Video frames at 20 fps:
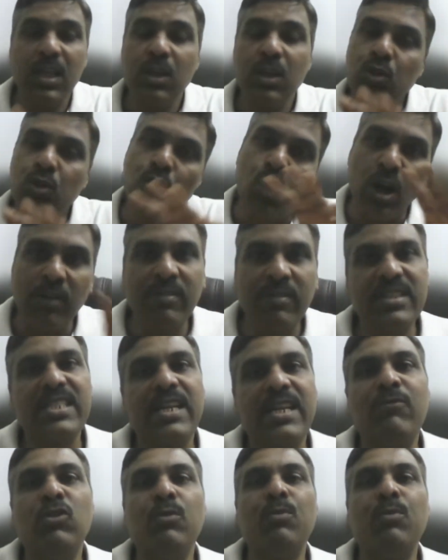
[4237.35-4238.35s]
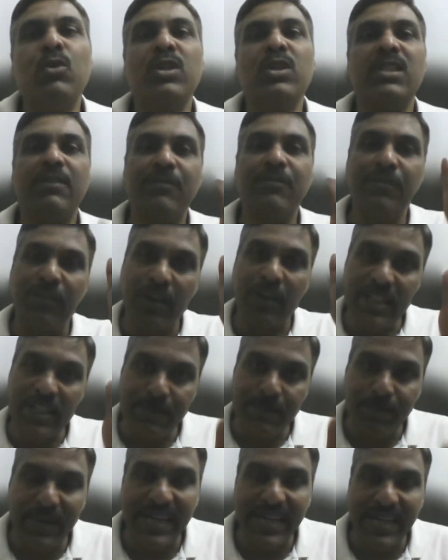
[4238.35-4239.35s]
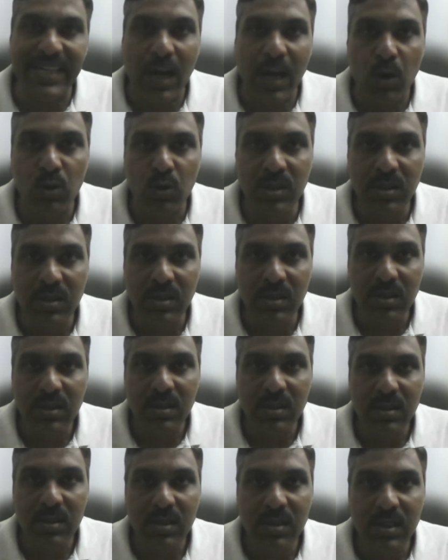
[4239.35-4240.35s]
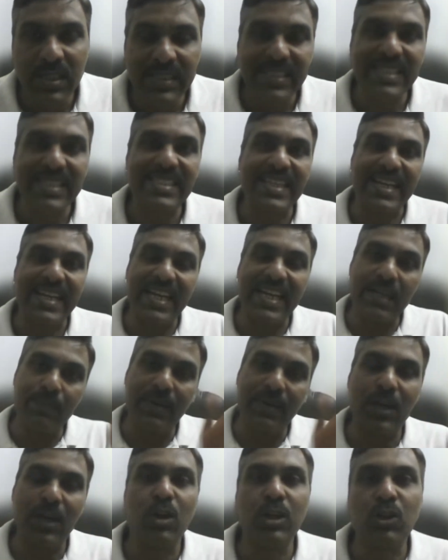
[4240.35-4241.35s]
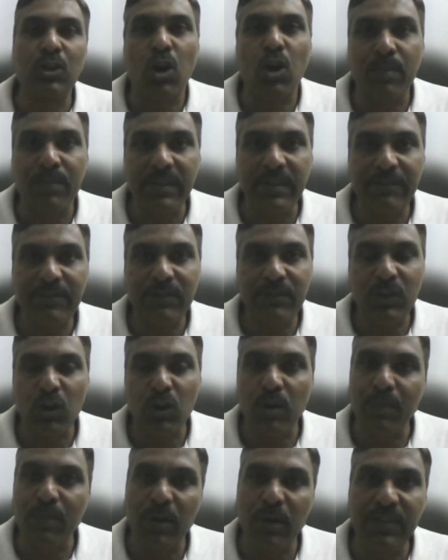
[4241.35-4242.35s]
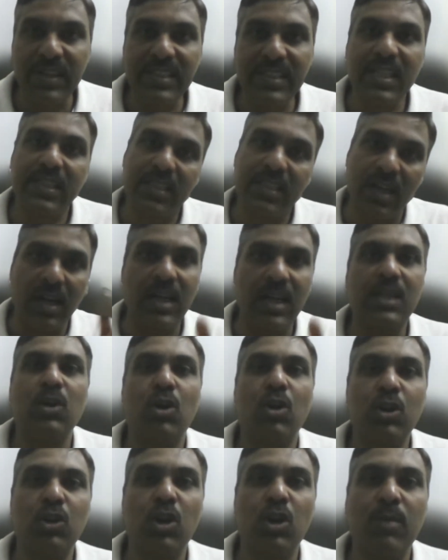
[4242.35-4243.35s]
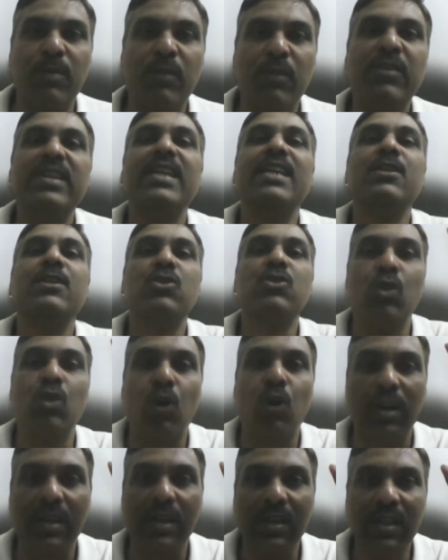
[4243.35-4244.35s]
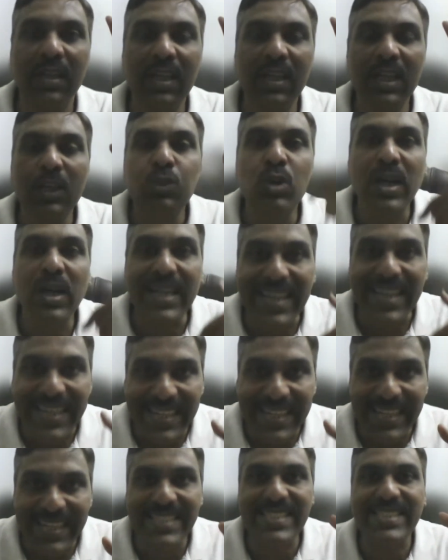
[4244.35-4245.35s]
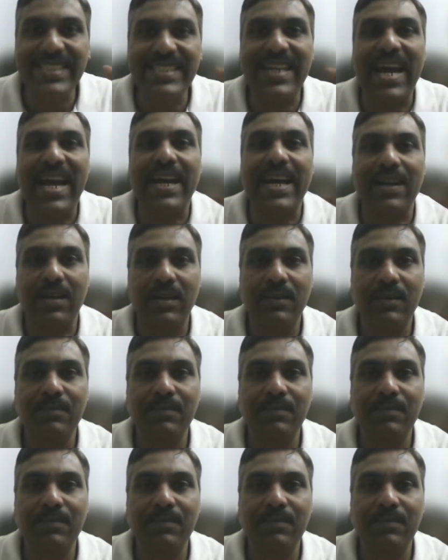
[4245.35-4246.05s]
You always have to put the first brick down, the second brick on top of it, the third on top of it, and so on. You are creating a stack.